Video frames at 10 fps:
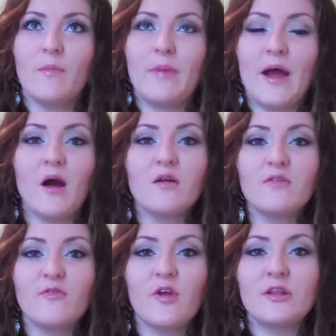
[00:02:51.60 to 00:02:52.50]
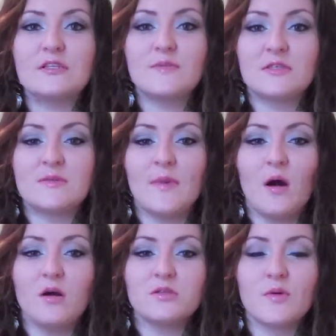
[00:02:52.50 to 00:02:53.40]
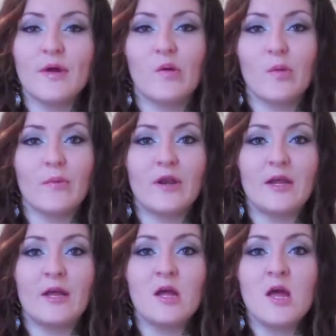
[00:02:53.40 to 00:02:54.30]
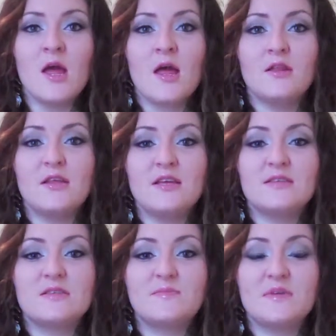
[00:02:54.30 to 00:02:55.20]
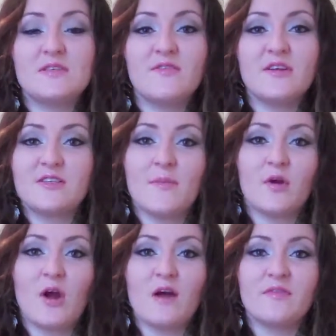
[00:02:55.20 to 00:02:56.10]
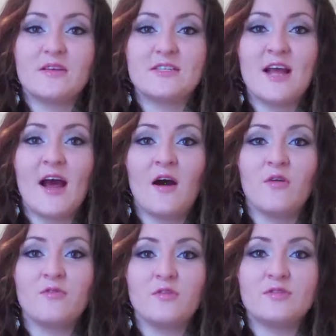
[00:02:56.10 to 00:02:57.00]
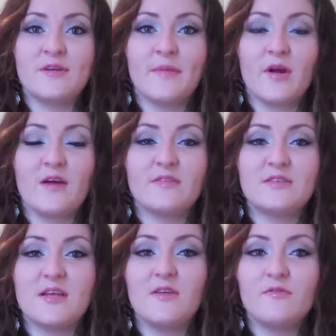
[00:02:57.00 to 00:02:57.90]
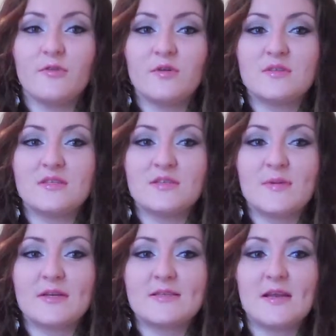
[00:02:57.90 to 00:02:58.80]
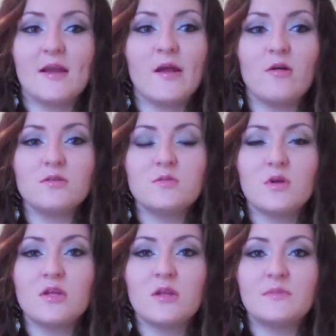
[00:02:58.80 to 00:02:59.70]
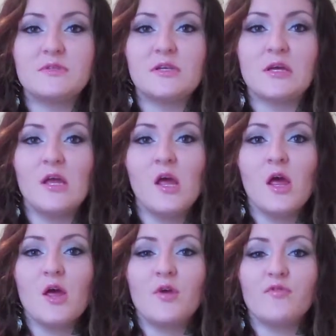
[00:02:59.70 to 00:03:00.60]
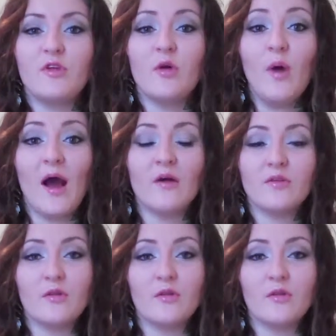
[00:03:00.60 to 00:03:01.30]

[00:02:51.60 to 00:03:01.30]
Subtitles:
biography on this person, but also incorporating these specific demographics and how those demographics influence this person. And I also wanted them to view how the